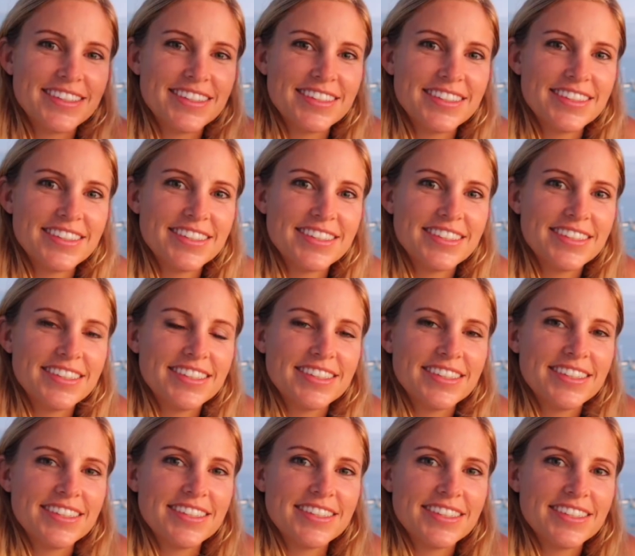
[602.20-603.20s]

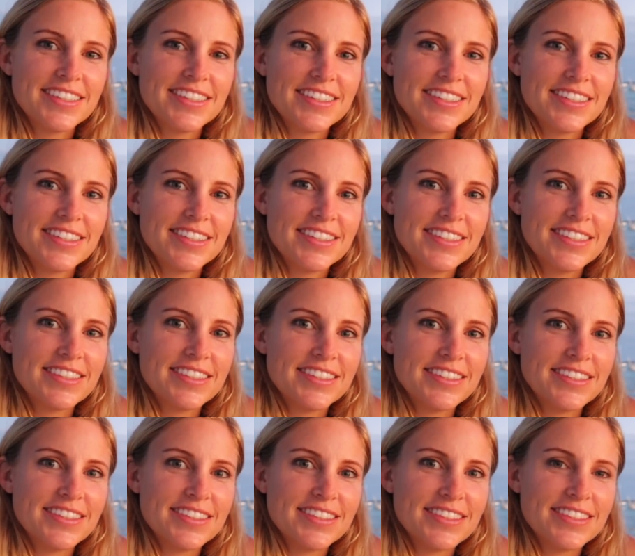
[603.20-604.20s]

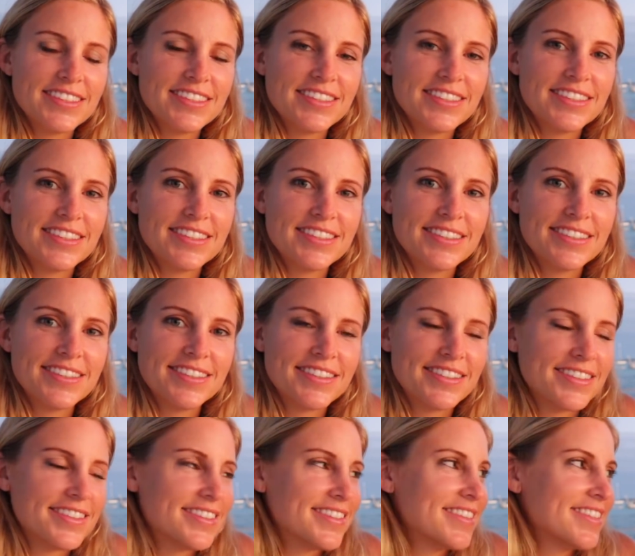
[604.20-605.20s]

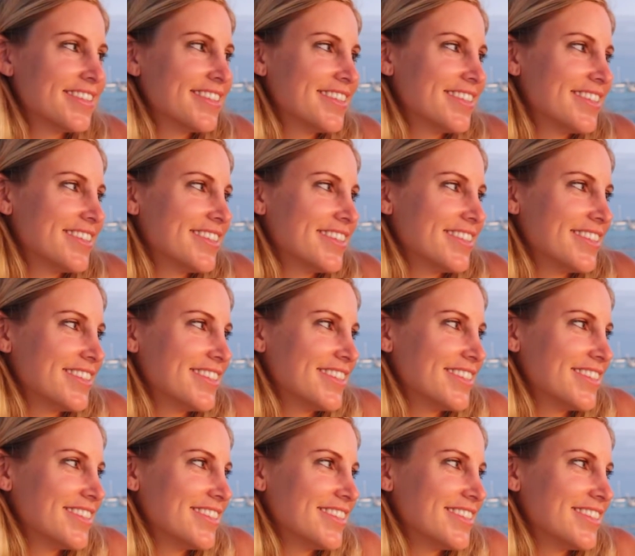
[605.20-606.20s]

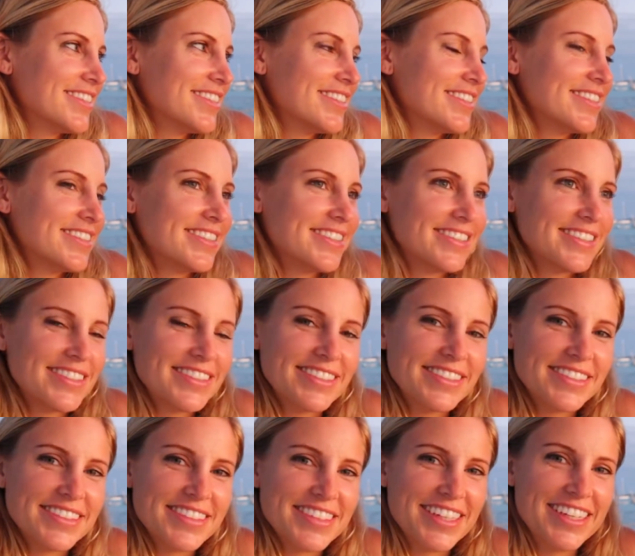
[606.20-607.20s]

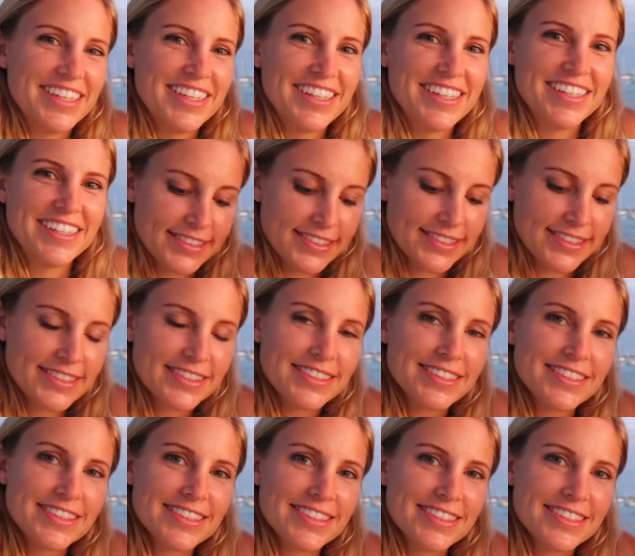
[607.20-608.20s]

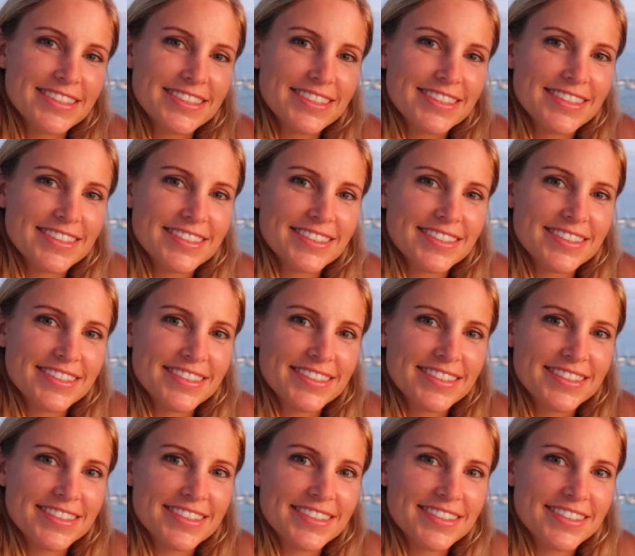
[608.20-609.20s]

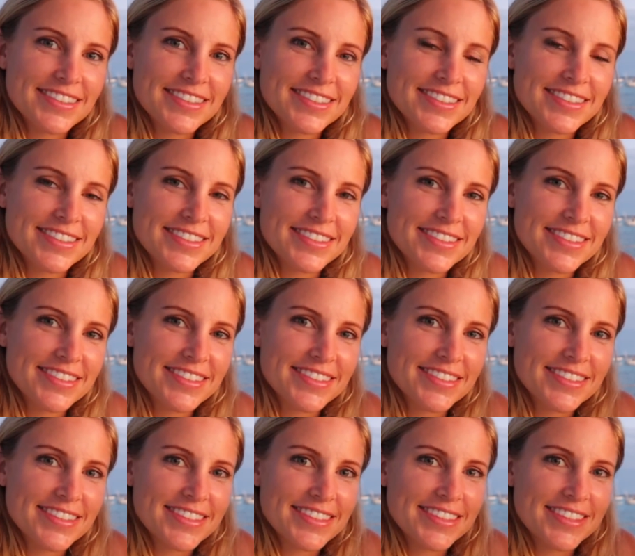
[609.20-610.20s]
This person isn't speaking.